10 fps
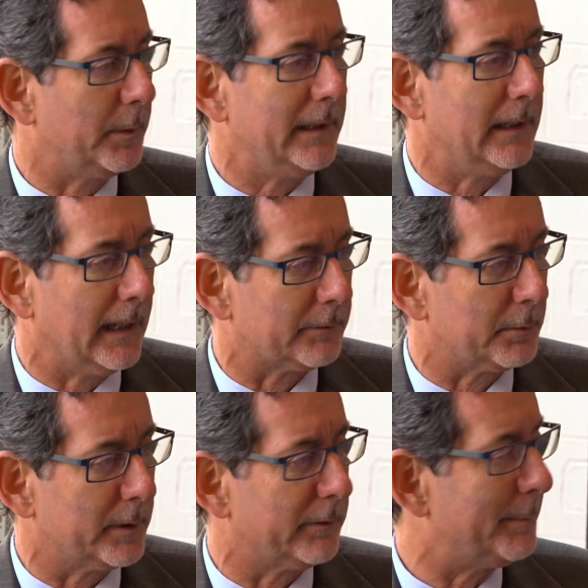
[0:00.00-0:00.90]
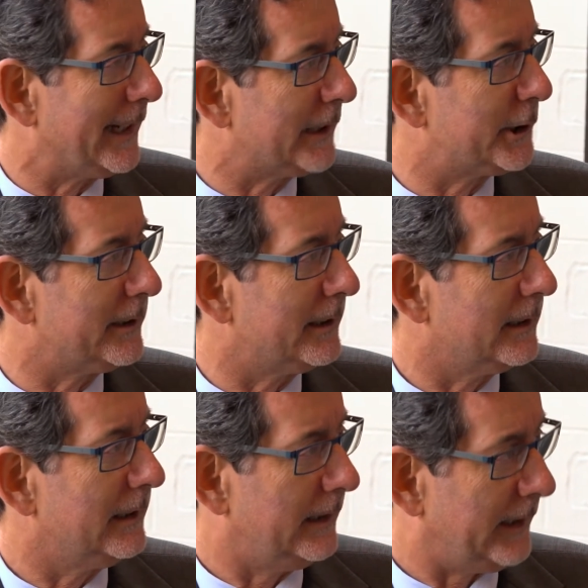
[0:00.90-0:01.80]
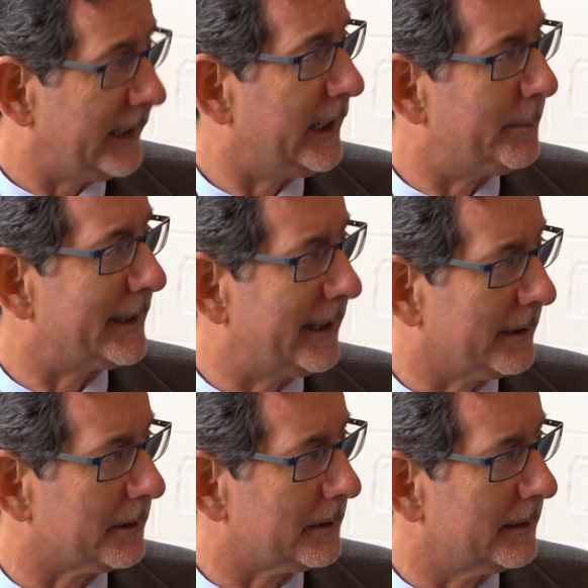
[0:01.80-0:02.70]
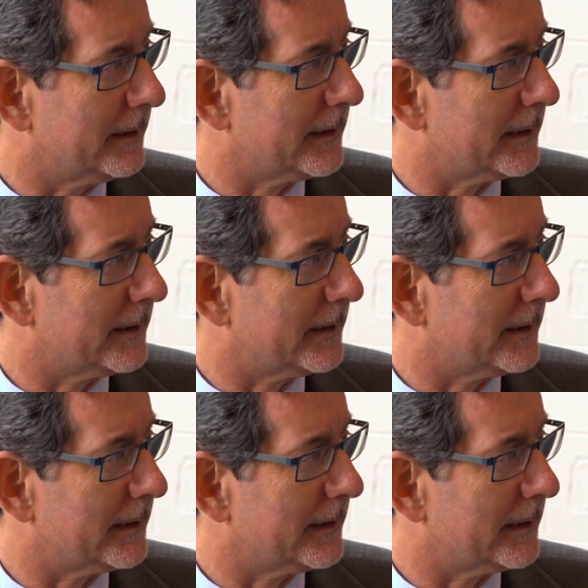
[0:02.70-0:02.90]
We never would have imagined that he had been killed,